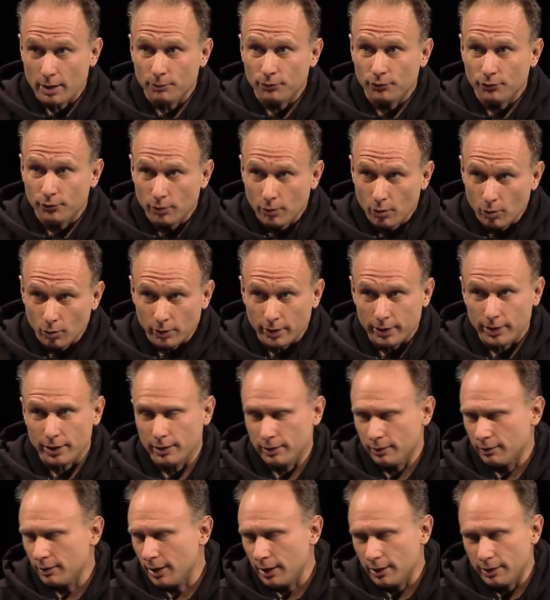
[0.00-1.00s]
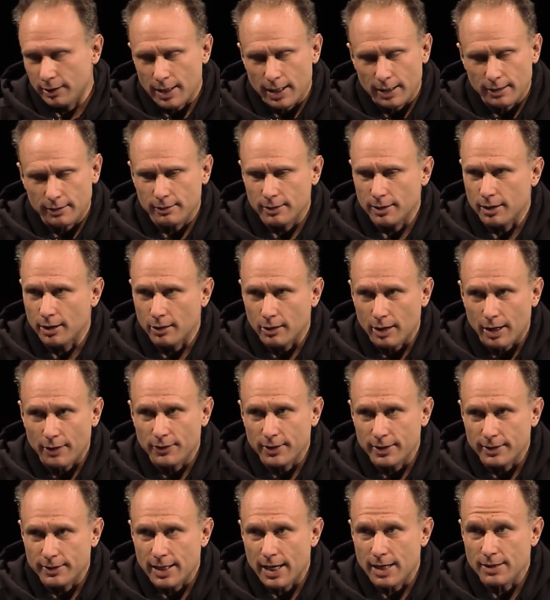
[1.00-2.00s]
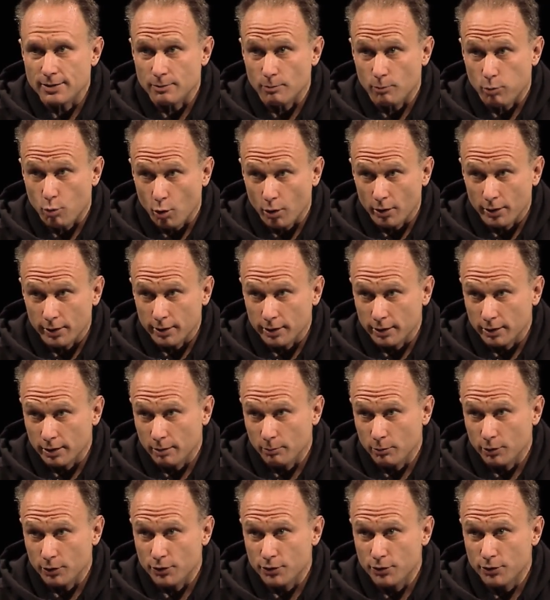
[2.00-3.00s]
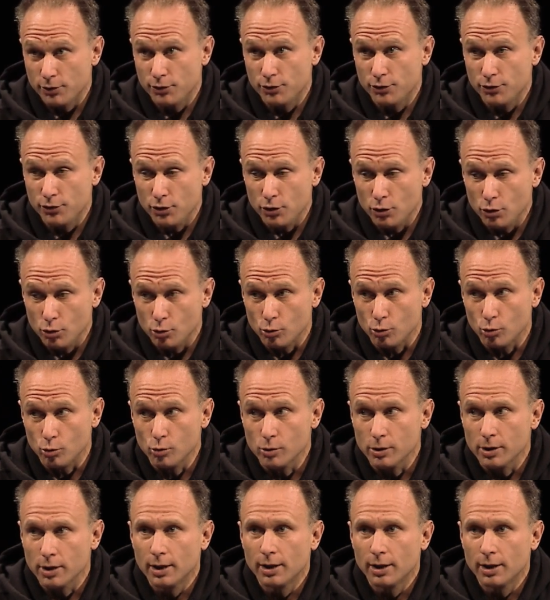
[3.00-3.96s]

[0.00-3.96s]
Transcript: up slowly. And and that, you know, I think that's important. And number two,